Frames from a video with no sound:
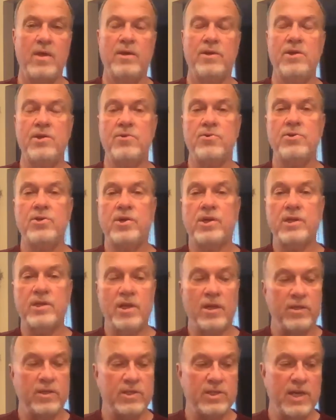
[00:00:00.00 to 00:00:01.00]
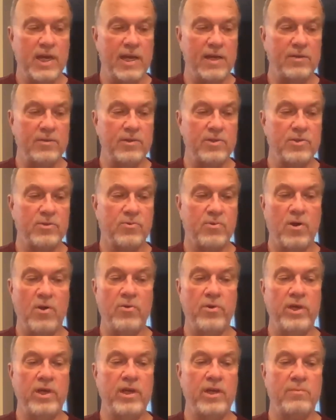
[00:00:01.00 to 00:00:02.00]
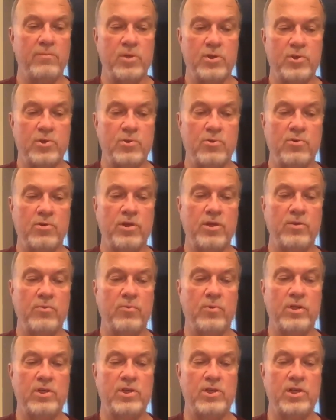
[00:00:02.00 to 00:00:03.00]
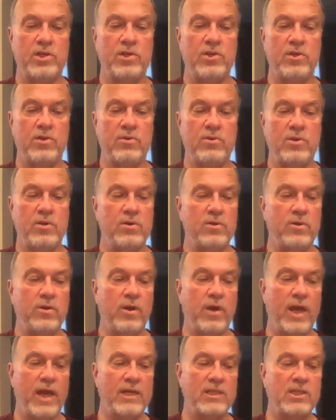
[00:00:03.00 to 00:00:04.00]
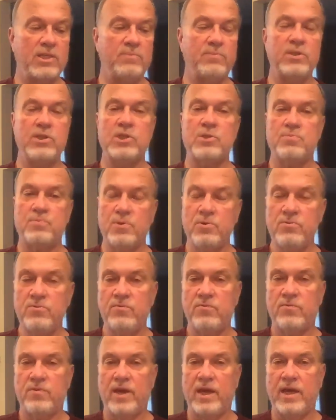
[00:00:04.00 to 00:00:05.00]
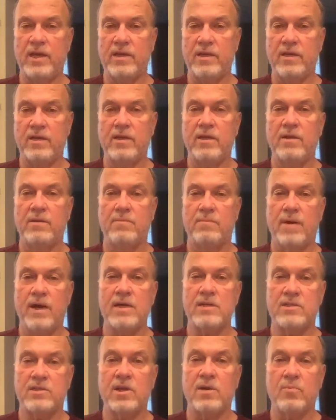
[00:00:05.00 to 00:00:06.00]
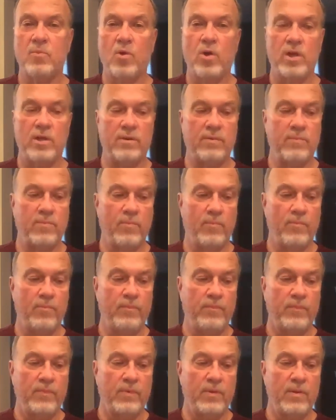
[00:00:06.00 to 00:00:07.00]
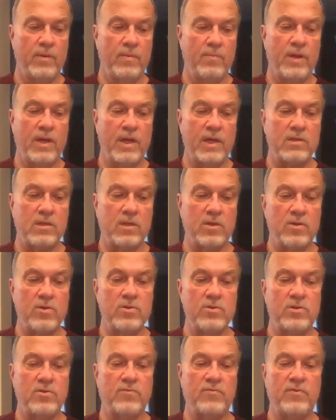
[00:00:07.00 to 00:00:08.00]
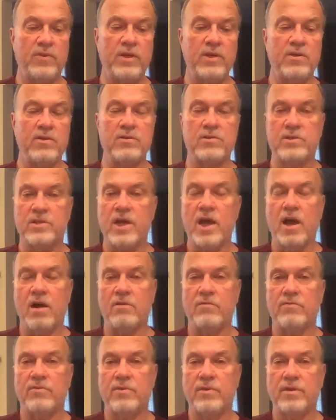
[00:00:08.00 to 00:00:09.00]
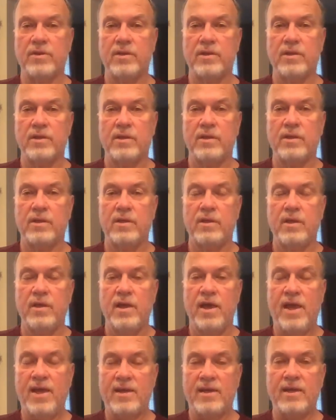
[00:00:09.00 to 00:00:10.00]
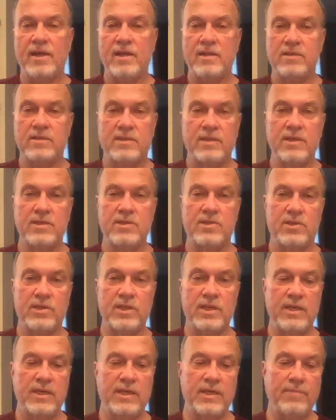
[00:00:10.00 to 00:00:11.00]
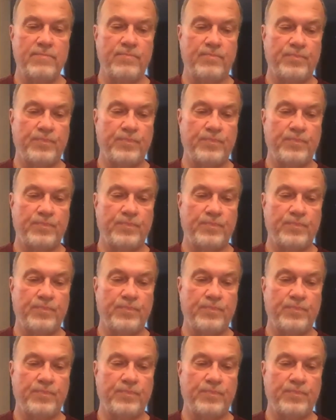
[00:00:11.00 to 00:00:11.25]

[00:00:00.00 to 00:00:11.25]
You know, you can tell a child is growing and maturing when she no longer has to be spoon fed by someone, but has learned to feed herself. And at NCC,